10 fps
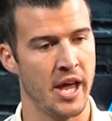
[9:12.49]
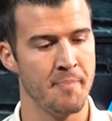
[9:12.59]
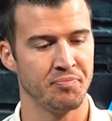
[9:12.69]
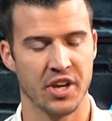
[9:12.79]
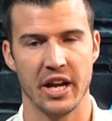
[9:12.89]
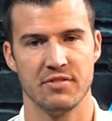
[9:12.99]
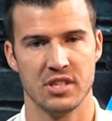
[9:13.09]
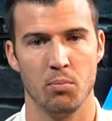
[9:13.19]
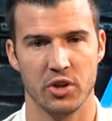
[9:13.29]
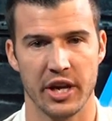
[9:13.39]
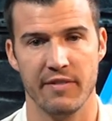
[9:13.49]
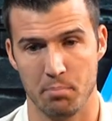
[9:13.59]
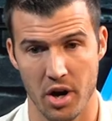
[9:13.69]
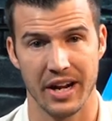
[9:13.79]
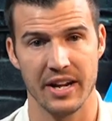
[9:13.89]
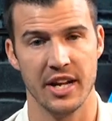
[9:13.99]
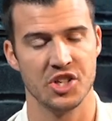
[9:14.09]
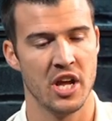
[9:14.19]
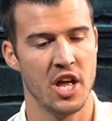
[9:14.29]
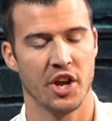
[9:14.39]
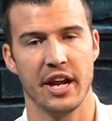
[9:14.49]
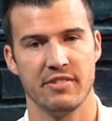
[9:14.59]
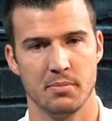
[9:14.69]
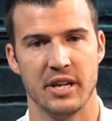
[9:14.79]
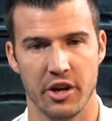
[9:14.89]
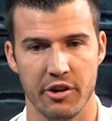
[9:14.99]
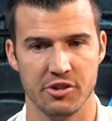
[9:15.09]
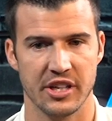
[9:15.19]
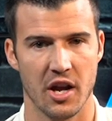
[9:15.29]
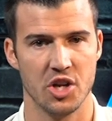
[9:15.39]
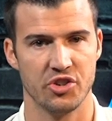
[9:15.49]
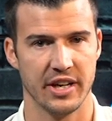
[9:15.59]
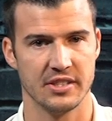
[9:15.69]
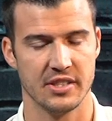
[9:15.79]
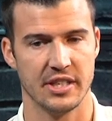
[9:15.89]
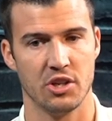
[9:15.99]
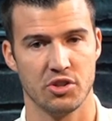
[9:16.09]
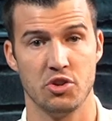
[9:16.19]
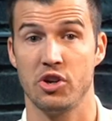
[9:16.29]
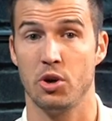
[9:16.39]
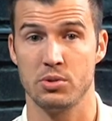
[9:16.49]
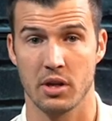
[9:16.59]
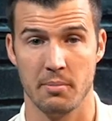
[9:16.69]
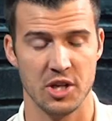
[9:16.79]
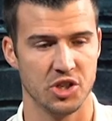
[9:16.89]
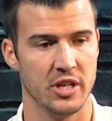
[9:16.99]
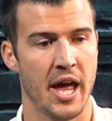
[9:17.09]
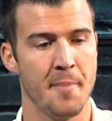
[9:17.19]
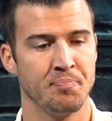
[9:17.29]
You gotta have some, you gotta have a product niche. You gotta have some carriers and contracts to sell so that you can earn some commission.